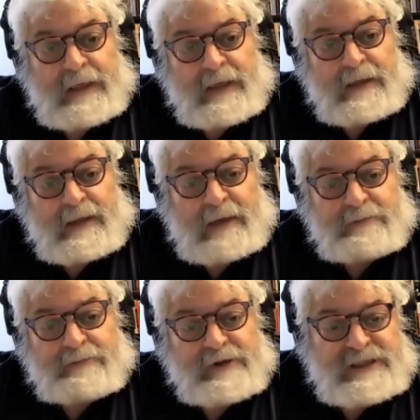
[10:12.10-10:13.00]

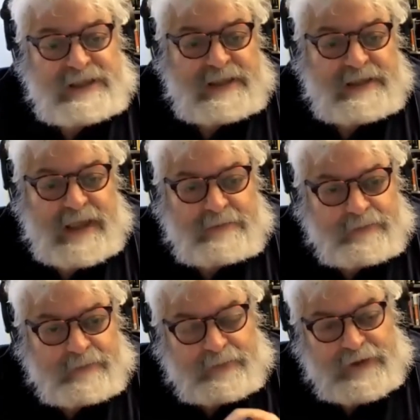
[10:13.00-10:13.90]
that
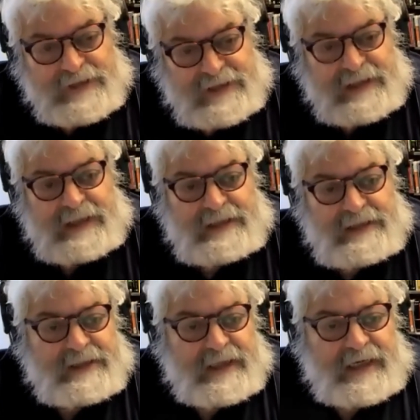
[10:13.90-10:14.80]

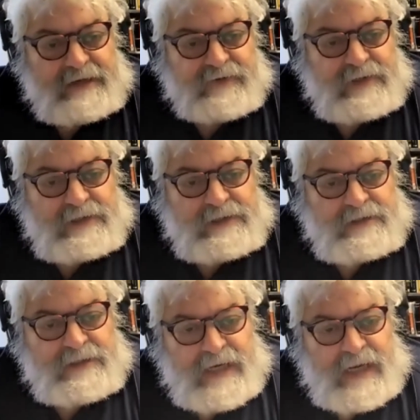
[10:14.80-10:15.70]
persist even
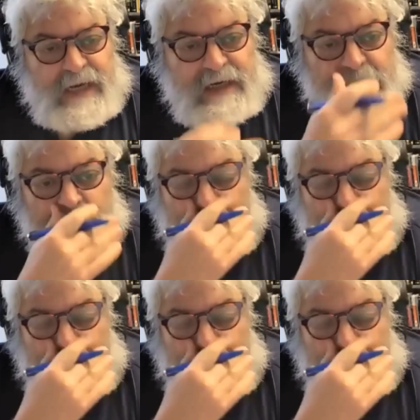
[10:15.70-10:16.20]
to today.